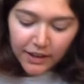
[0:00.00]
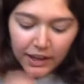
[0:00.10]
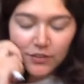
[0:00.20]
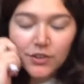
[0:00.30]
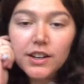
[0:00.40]

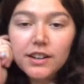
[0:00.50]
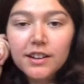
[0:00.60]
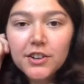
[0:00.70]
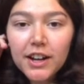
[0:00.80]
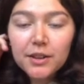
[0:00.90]
If you need
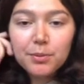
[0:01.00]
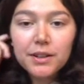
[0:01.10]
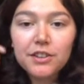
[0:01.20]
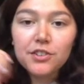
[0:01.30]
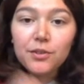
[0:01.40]
another
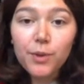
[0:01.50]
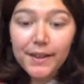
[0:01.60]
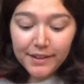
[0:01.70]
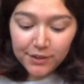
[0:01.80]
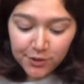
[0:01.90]
explanation of why
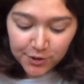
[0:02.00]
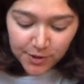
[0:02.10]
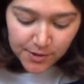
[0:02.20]
that's true,